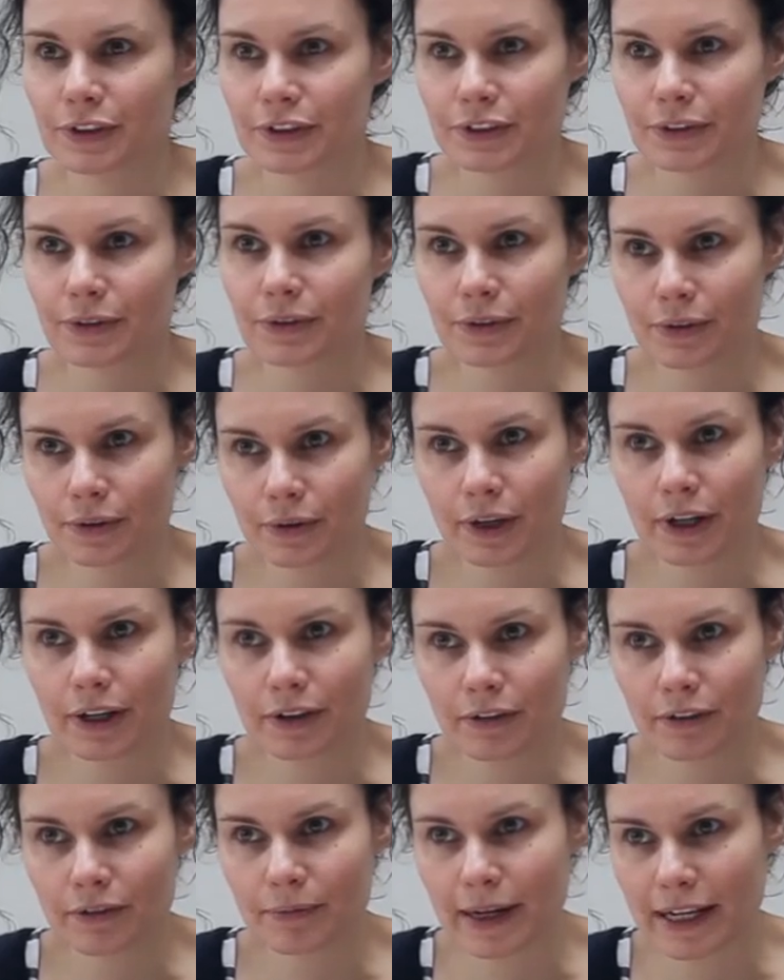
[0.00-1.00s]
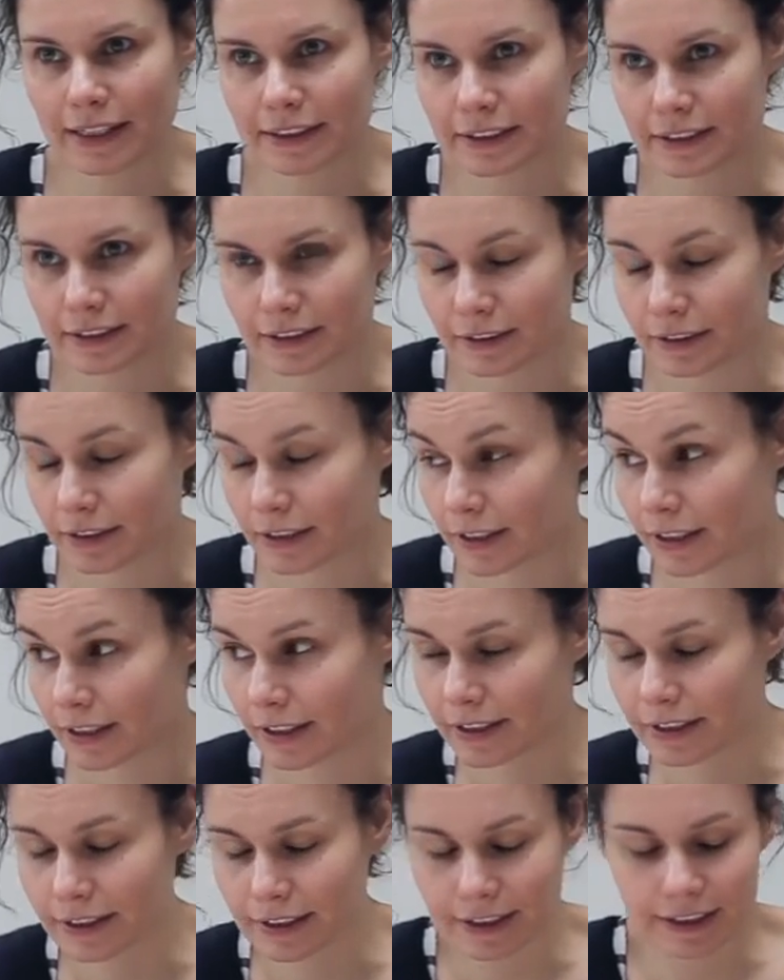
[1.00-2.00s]
has got quite a lot of pattern
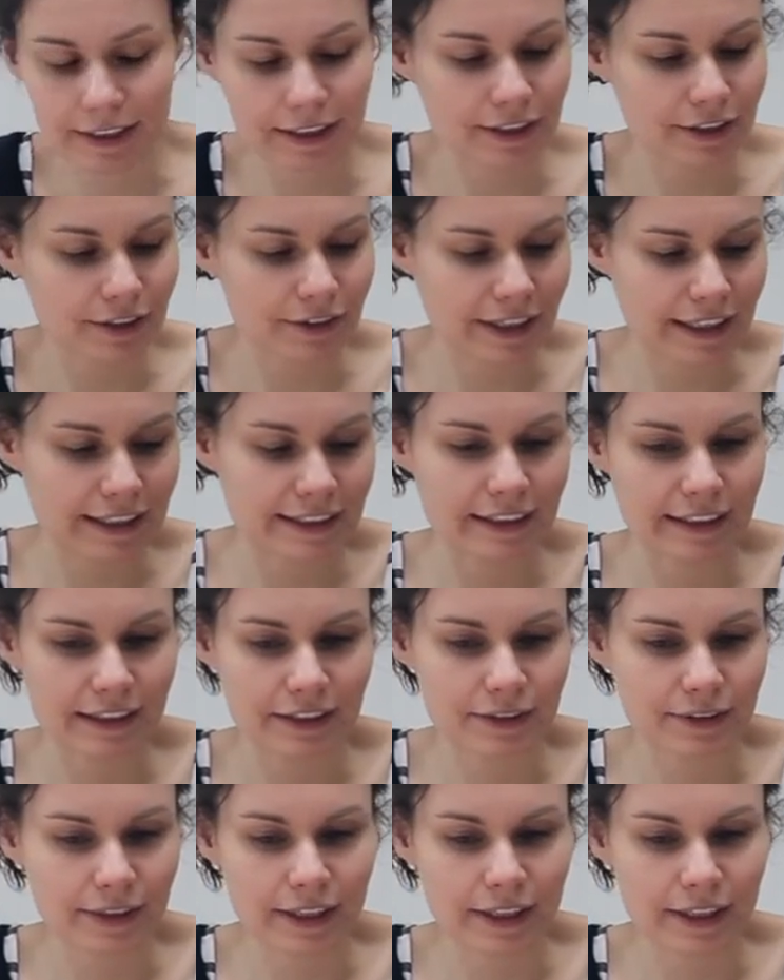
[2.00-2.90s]
integrated into